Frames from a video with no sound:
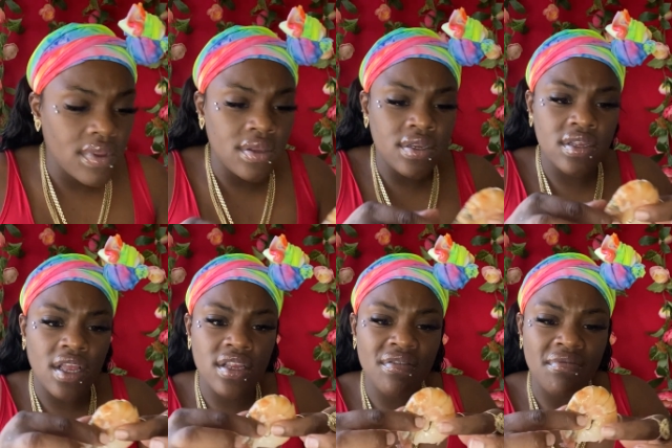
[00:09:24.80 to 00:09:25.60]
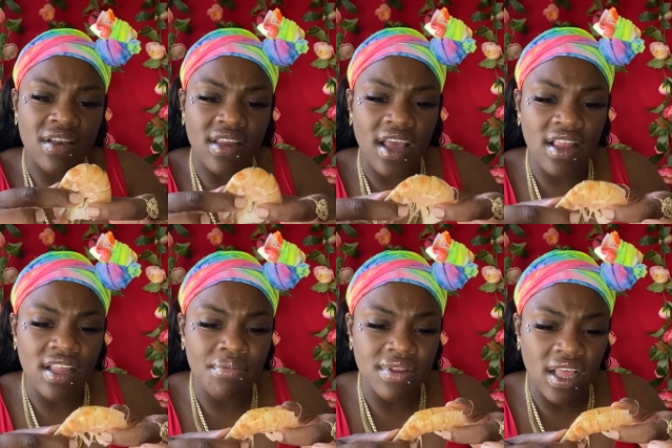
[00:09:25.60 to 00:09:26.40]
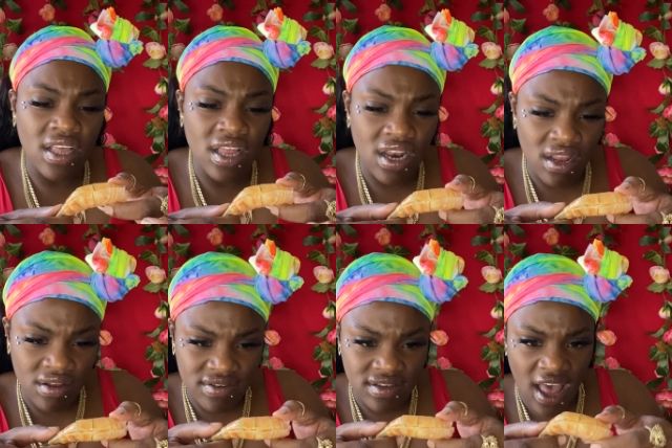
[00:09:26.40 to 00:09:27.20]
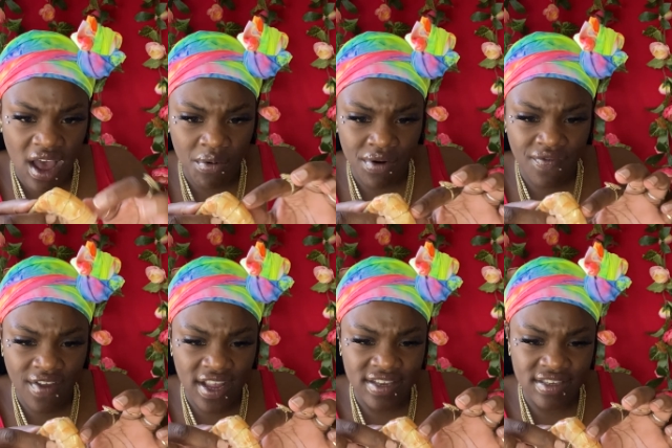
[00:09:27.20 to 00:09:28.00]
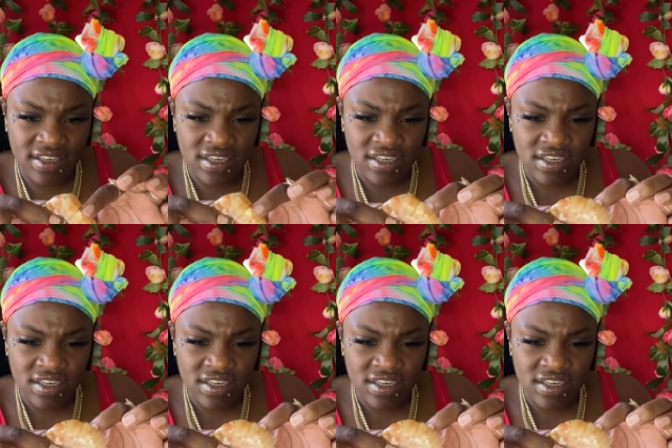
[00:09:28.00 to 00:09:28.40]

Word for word: These got these from the deli, but they looking a little sour faced.